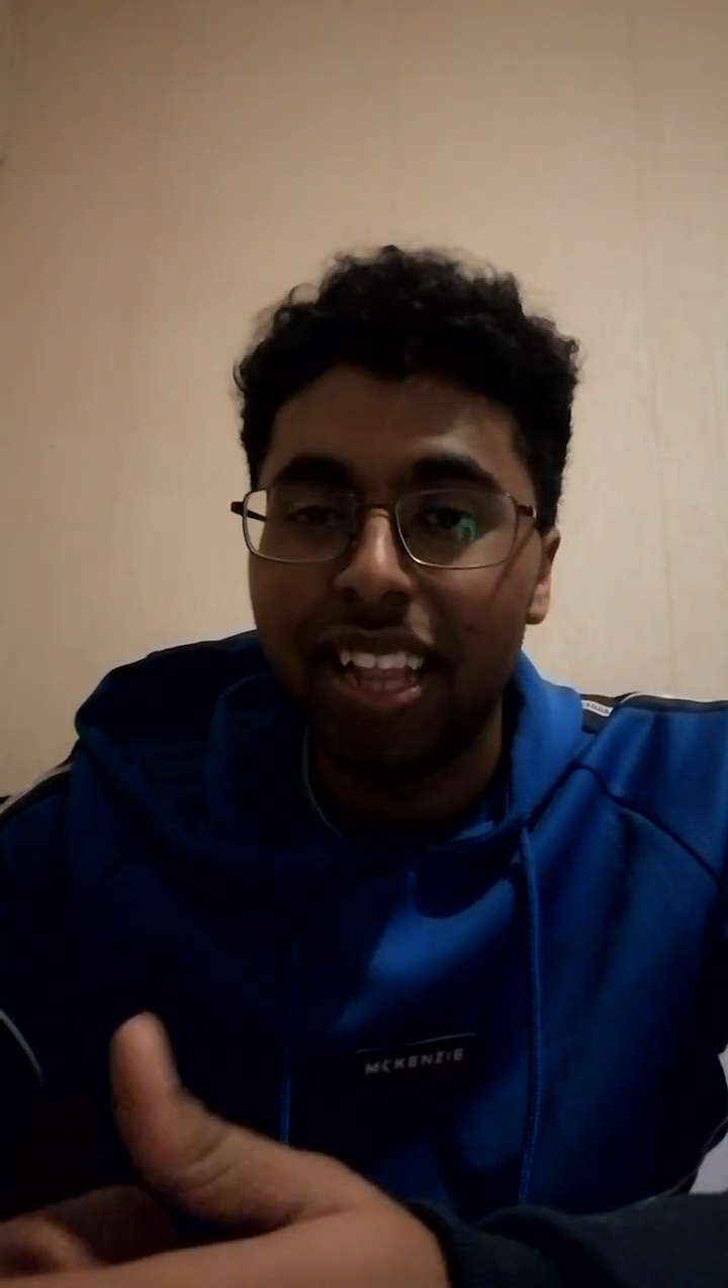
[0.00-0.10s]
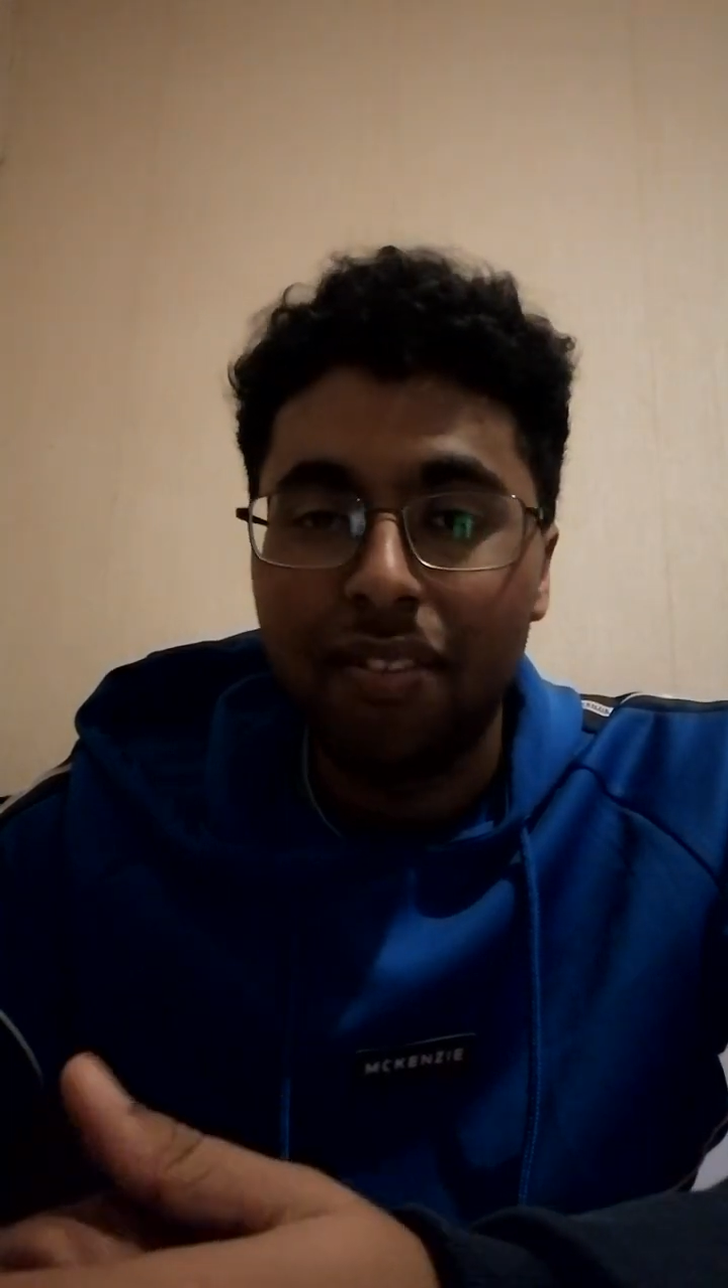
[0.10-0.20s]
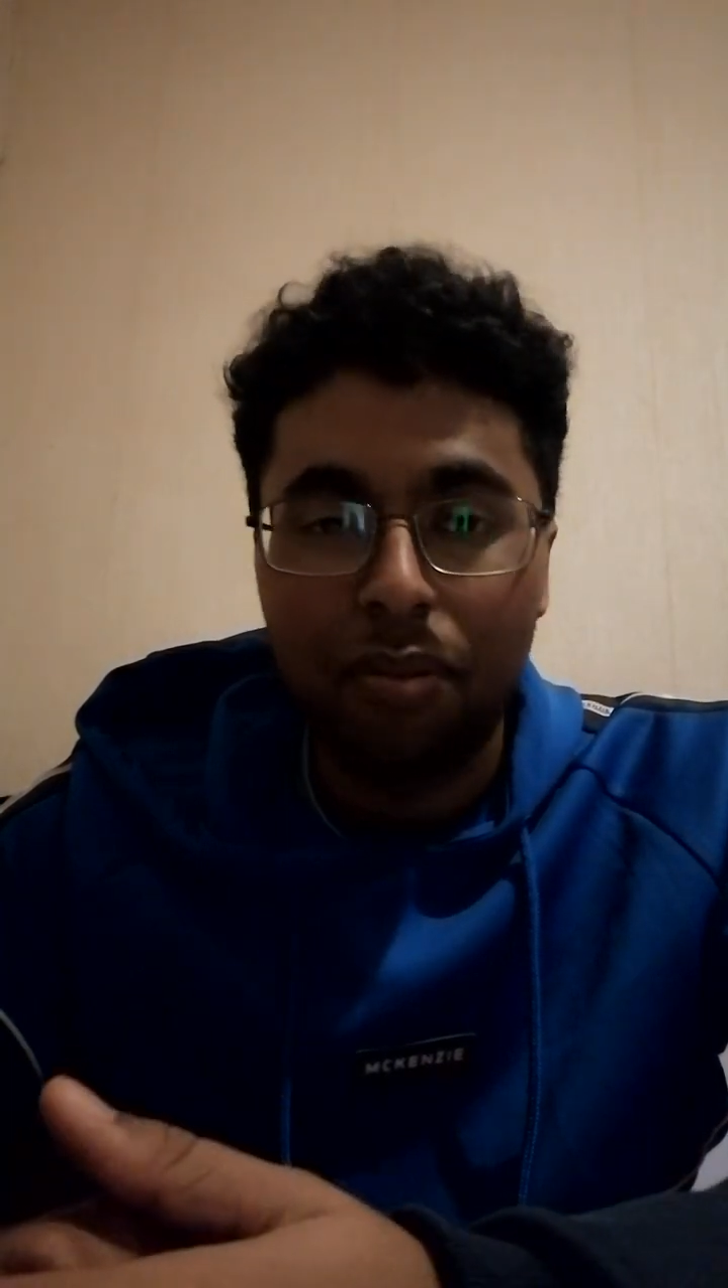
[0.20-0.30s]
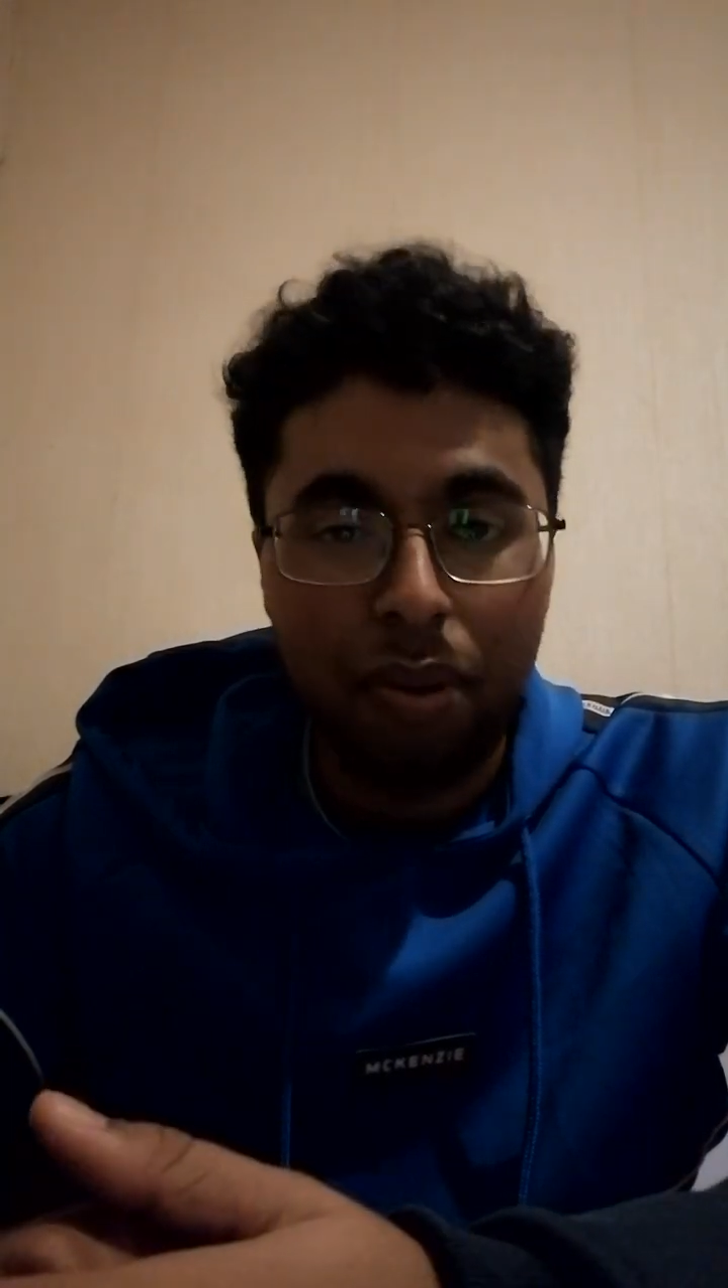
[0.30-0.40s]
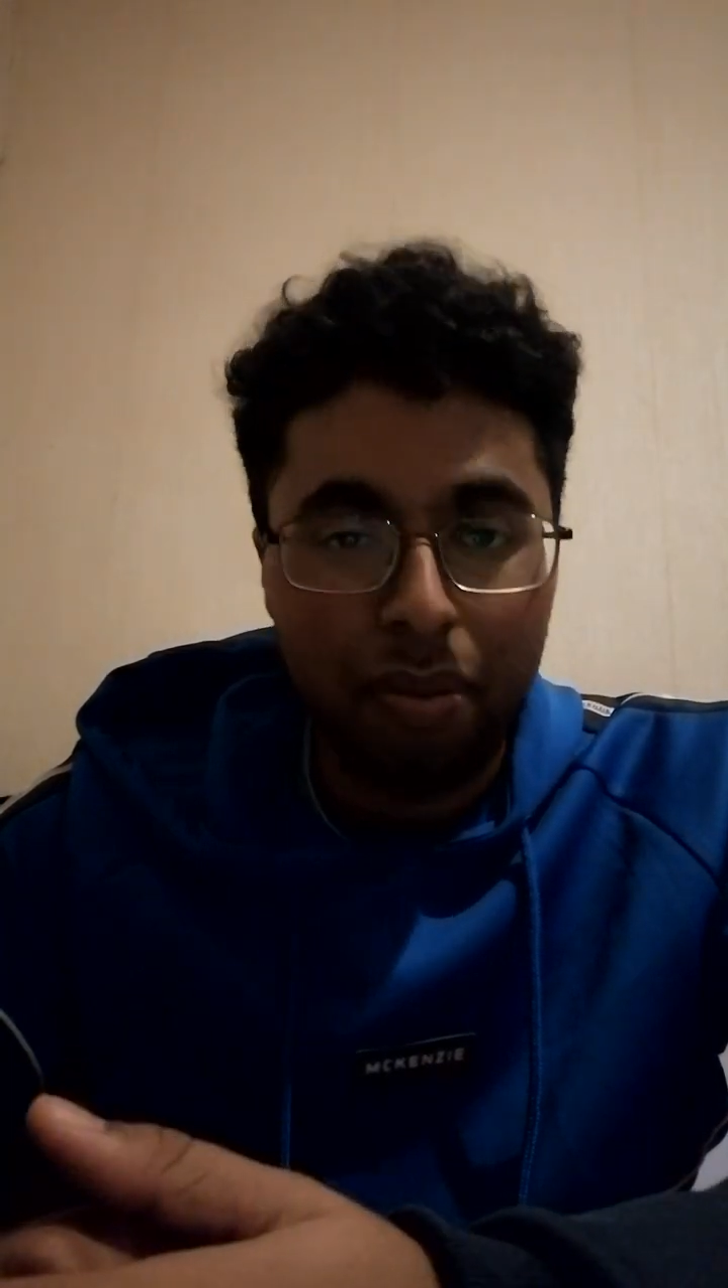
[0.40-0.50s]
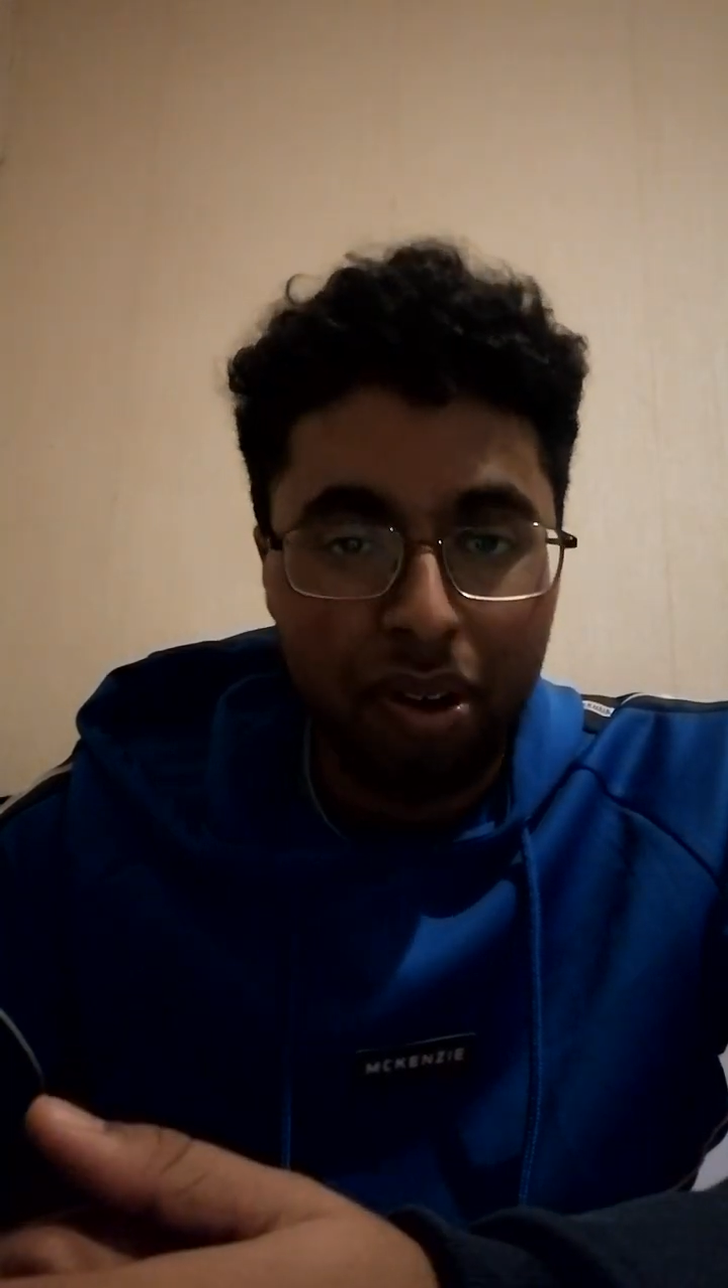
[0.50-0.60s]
living in my